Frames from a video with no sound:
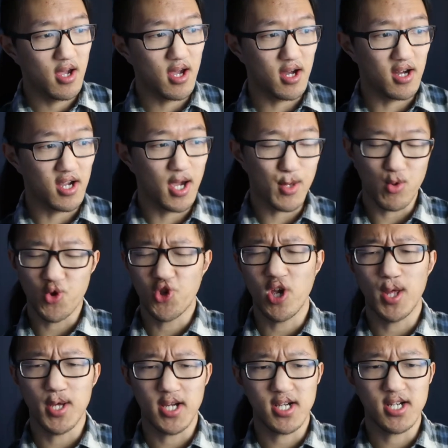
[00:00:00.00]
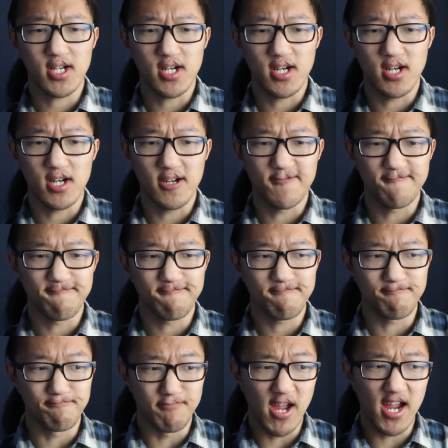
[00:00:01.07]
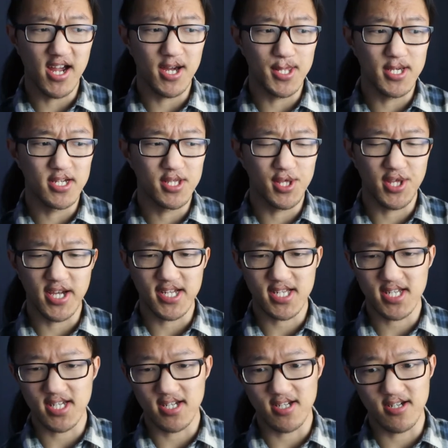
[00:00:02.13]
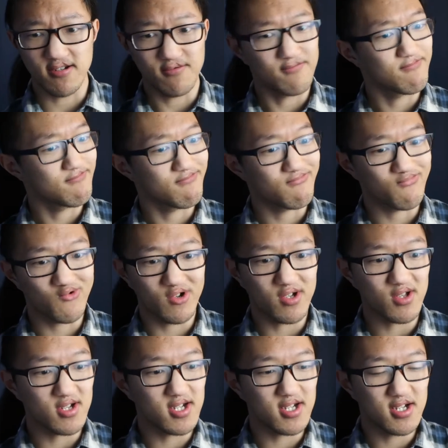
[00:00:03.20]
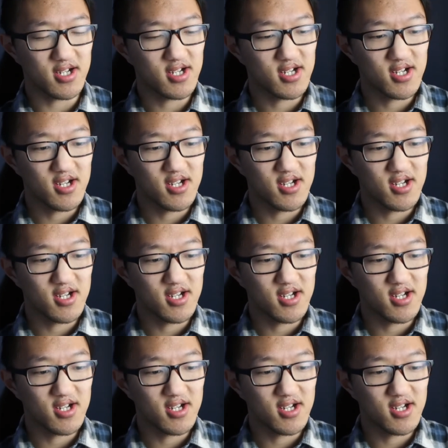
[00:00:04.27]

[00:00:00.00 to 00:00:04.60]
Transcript: energetic man that really